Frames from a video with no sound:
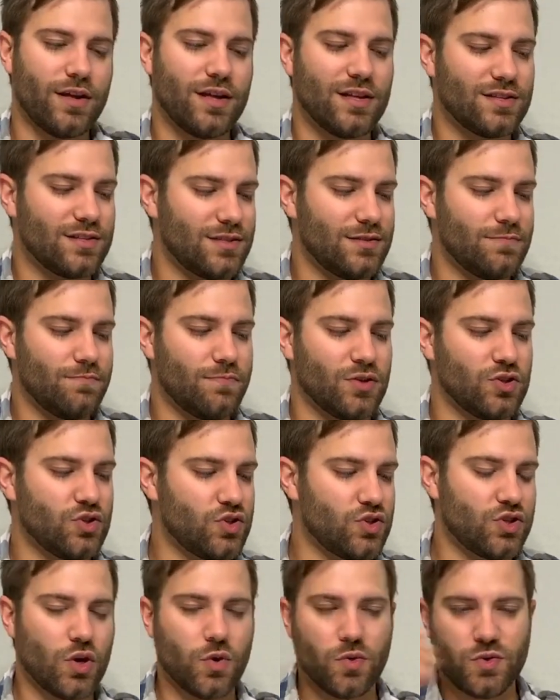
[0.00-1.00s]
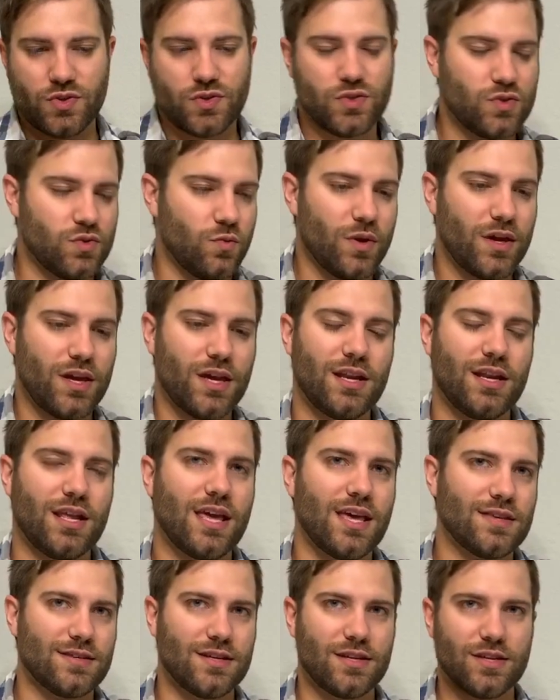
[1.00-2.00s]
It's been so sweet and
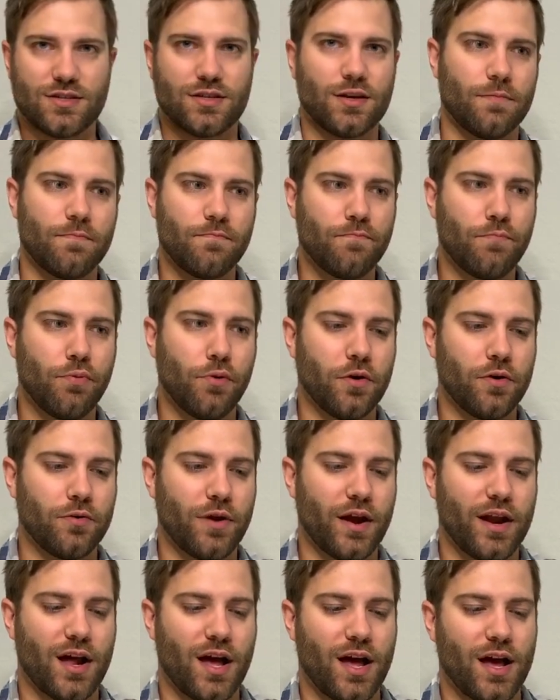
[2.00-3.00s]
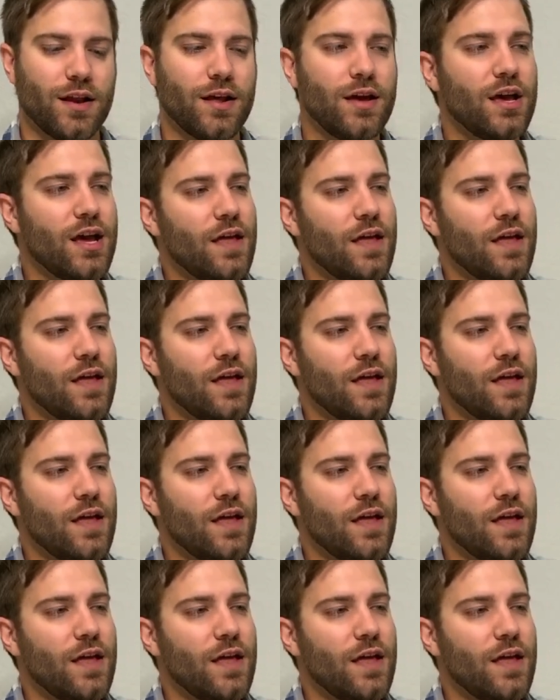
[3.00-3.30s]
easy just to put right on.